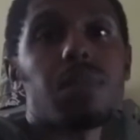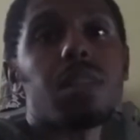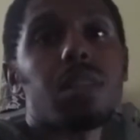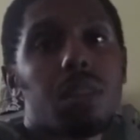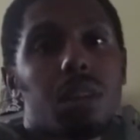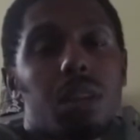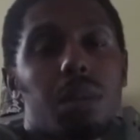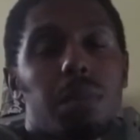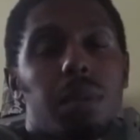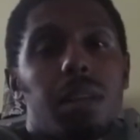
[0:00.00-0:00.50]
there's
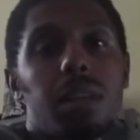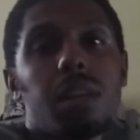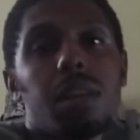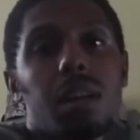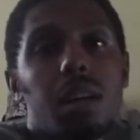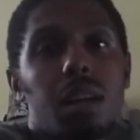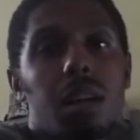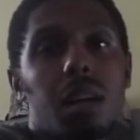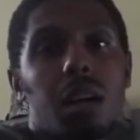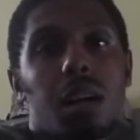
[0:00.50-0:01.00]
going to be
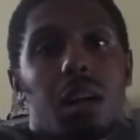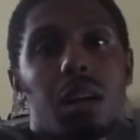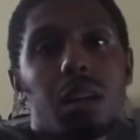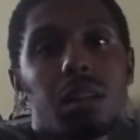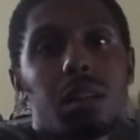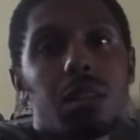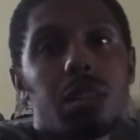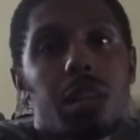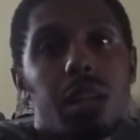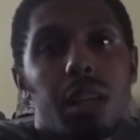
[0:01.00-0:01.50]

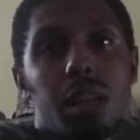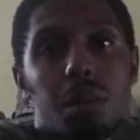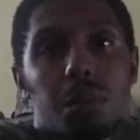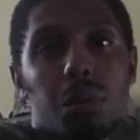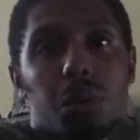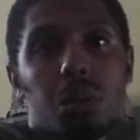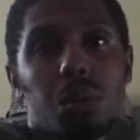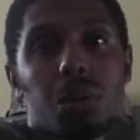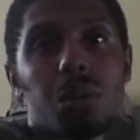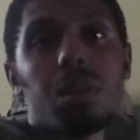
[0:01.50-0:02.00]

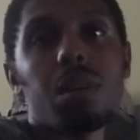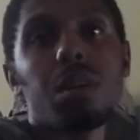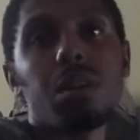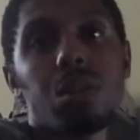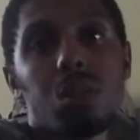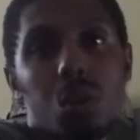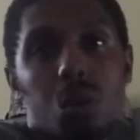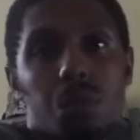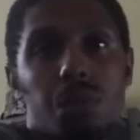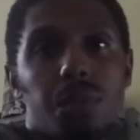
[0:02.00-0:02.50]
unattainable
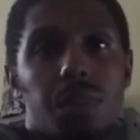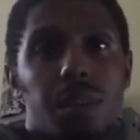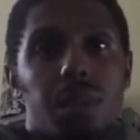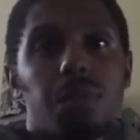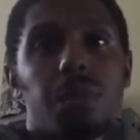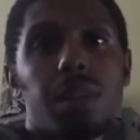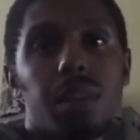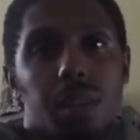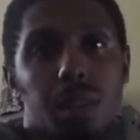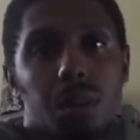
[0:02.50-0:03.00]
trophy
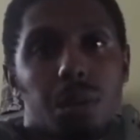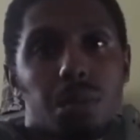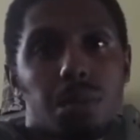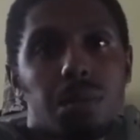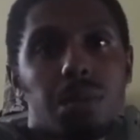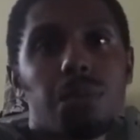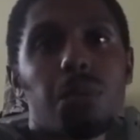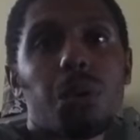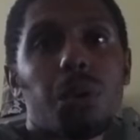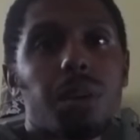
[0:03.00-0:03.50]

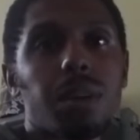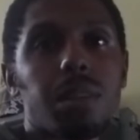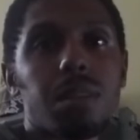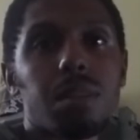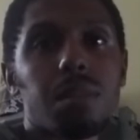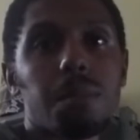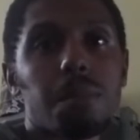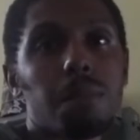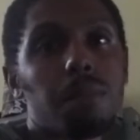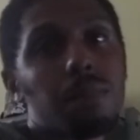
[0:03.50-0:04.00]
videos for
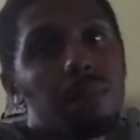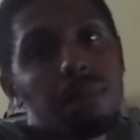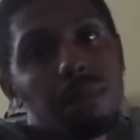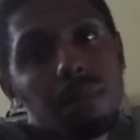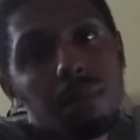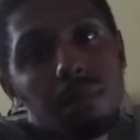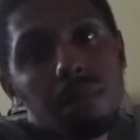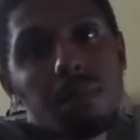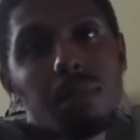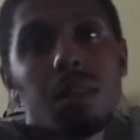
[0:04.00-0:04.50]
it.
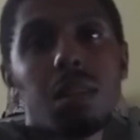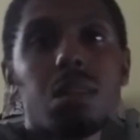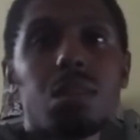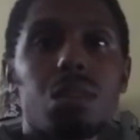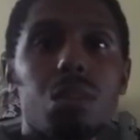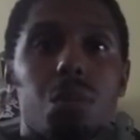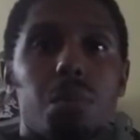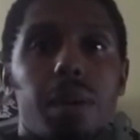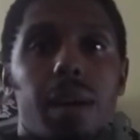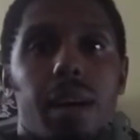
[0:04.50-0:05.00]

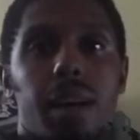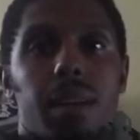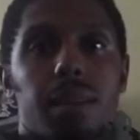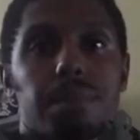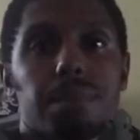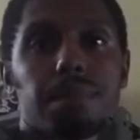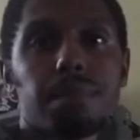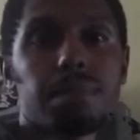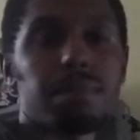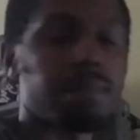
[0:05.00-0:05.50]
Too bad.
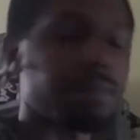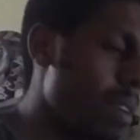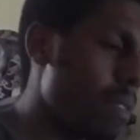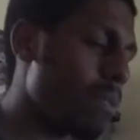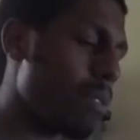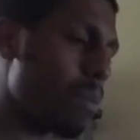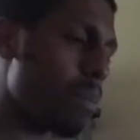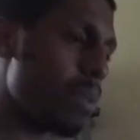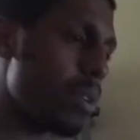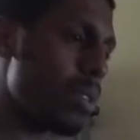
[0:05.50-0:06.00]

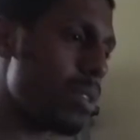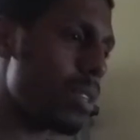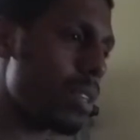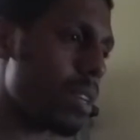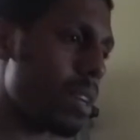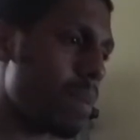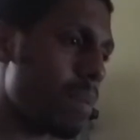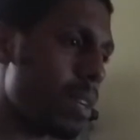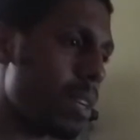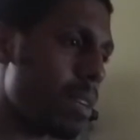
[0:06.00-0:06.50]
For music
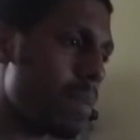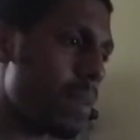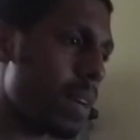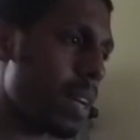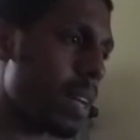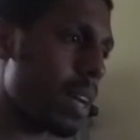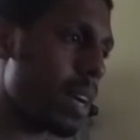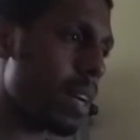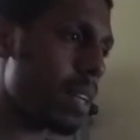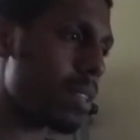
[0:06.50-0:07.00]
coming up,
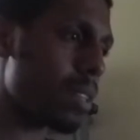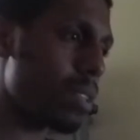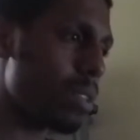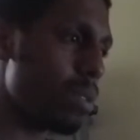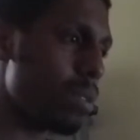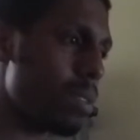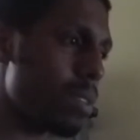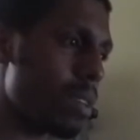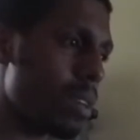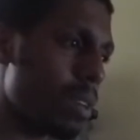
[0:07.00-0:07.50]
I got
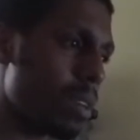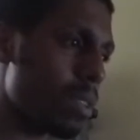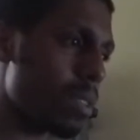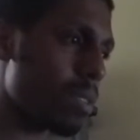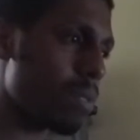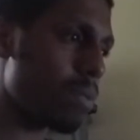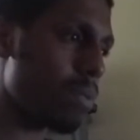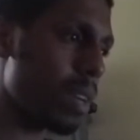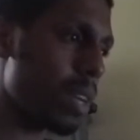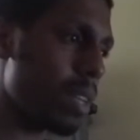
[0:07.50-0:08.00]
2
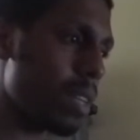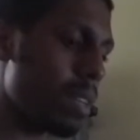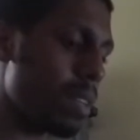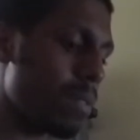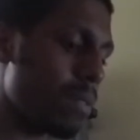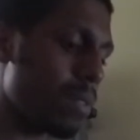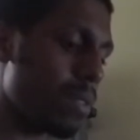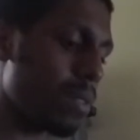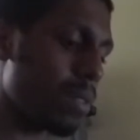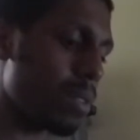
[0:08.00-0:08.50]
songs ready
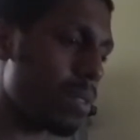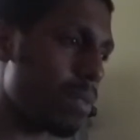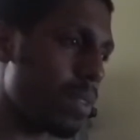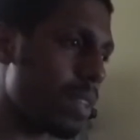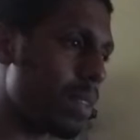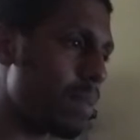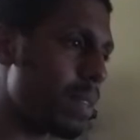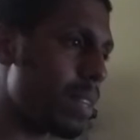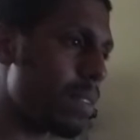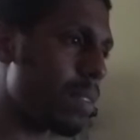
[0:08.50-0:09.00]
to
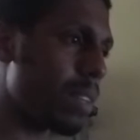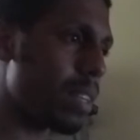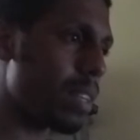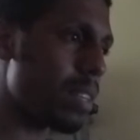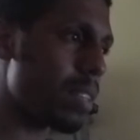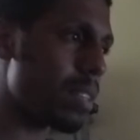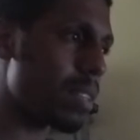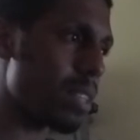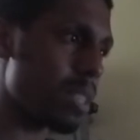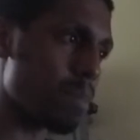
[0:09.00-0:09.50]
be
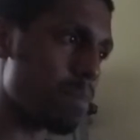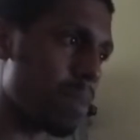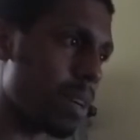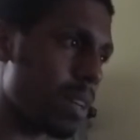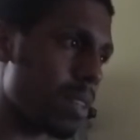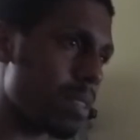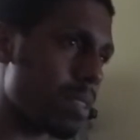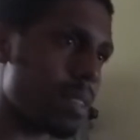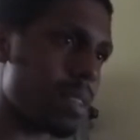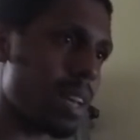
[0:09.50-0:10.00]
released this
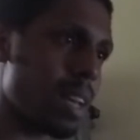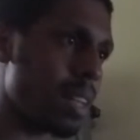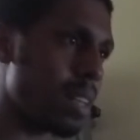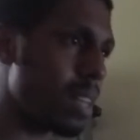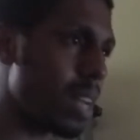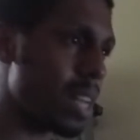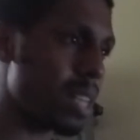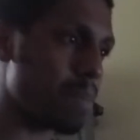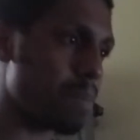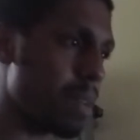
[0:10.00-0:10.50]
month, and
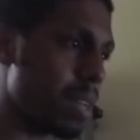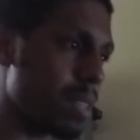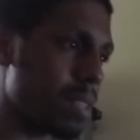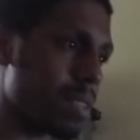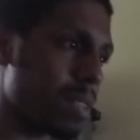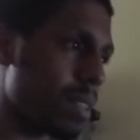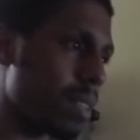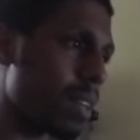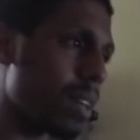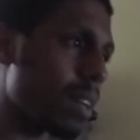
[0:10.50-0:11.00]
that's
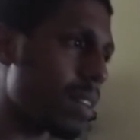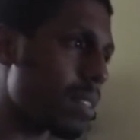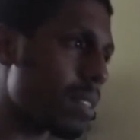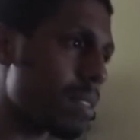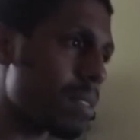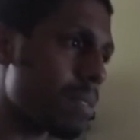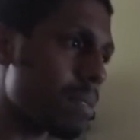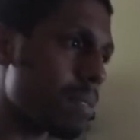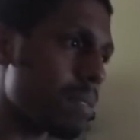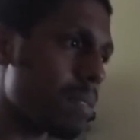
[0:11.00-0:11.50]
basically
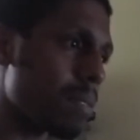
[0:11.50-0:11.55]
it.